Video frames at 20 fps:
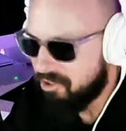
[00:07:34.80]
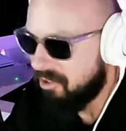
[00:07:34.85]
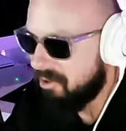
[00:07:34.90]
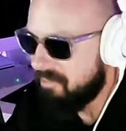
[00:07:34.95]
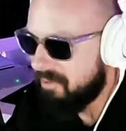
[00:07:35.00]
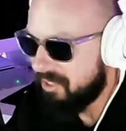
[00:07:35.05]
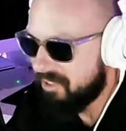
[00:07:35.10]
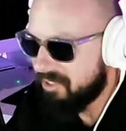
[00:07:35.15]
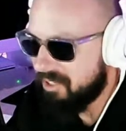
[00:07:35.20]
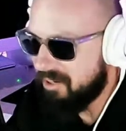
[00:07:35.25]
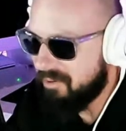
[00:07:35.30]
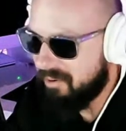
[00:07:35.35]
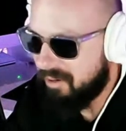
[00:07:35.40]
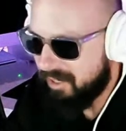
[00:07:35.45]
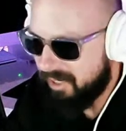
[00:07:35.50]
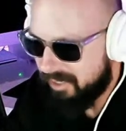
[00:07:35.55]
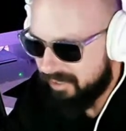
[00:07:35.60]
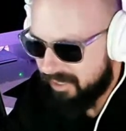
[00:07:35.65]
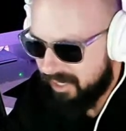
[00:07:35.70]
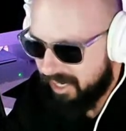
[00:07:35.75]
Show must go
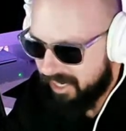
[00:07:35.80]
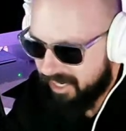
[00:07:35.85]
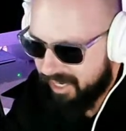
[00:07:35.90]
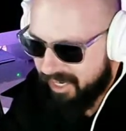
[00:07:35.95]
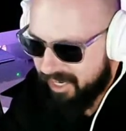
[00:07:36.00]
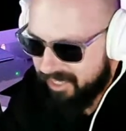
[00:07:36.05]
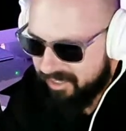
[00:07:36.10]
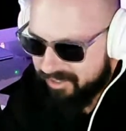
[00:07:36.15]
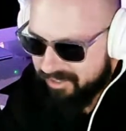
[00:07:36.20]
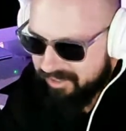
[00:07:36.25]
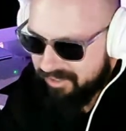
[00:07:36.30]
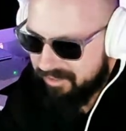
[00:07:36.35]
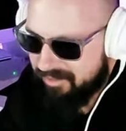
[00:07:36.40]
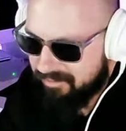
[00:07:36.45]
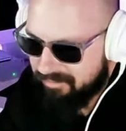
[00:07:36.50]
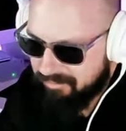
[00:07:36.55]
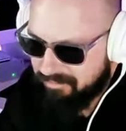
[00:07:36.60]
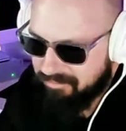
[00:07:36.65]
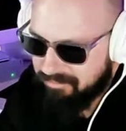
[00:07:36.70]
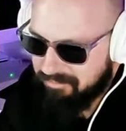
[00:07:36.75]
on, I
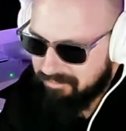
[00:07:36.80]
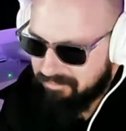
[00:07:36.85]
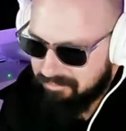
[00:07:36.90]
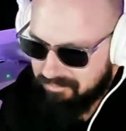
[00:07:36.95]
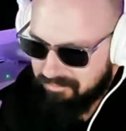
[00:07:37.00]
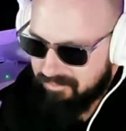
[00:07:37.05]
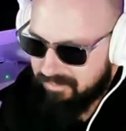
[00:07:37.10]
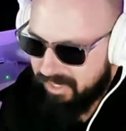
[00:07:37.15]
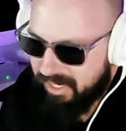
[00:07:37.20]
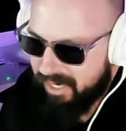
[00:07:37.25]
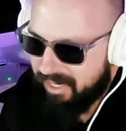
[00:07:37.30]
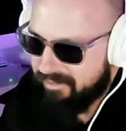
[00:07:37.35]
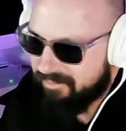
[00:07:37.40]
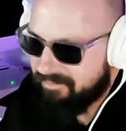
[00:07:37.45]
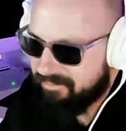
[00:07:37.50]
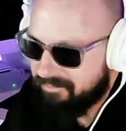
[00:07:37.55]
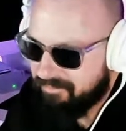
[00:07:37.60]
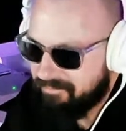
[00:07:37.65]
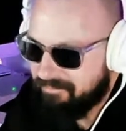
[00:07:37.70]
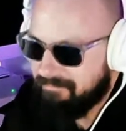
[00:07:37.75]
guess.
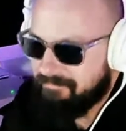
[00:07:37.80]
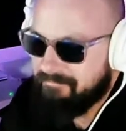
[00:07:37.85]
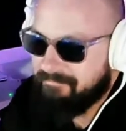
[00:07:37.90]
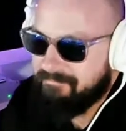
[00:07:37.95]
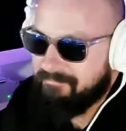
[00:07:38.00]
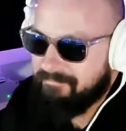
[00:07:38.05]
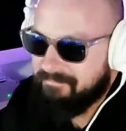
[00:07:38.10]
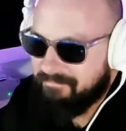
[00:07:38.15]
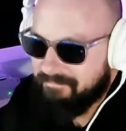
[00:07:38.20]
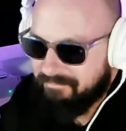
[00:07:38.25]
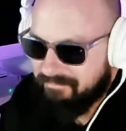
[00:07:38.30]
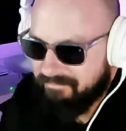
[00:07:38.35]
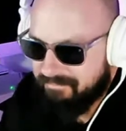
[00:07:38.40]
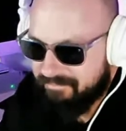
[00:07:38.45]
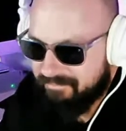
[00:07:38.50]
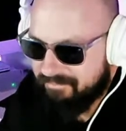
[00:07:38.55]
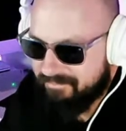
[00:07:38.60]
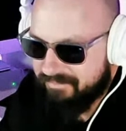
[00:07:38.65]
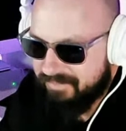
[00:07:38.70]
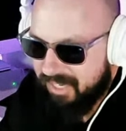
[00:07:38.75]
Right?
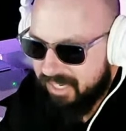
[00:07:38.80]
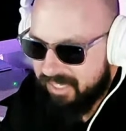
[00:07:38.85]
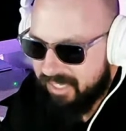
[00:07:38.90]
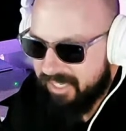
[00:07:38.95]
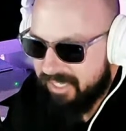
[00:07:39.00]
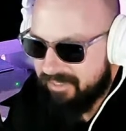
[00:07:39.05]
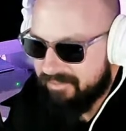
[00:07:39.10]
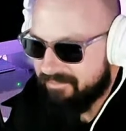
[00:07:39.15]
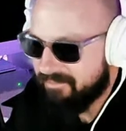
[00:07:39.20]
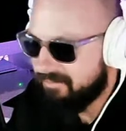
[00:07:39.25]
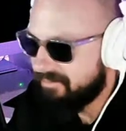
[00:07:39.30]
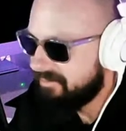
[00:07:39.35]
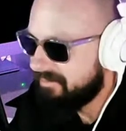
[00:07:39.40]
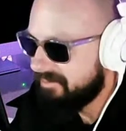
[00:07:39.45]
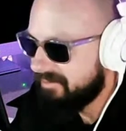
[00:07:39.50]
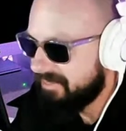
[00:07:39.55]
Fuck it.